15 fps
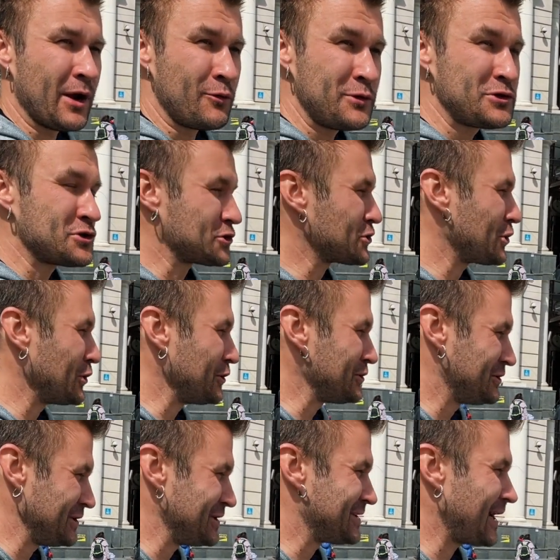We just
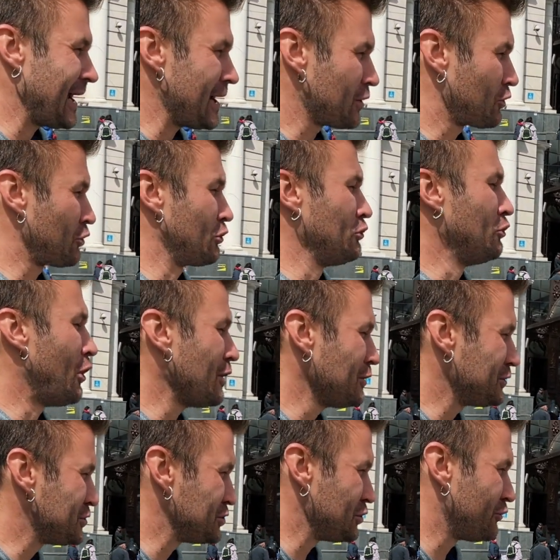heard the entire
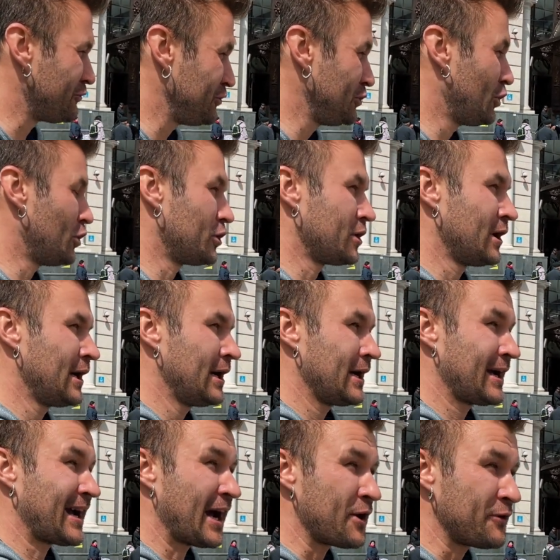chronology of your
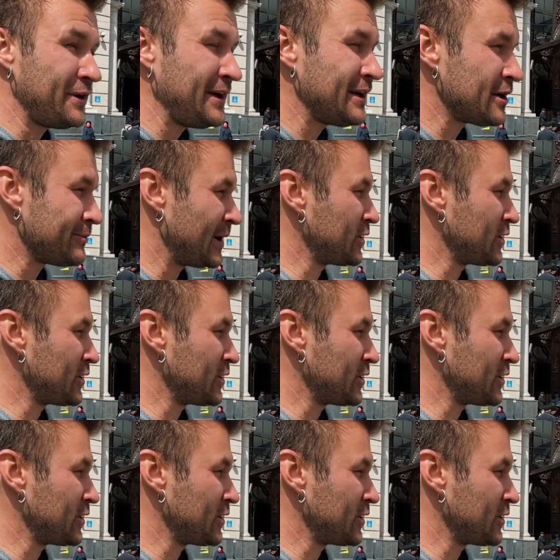career, but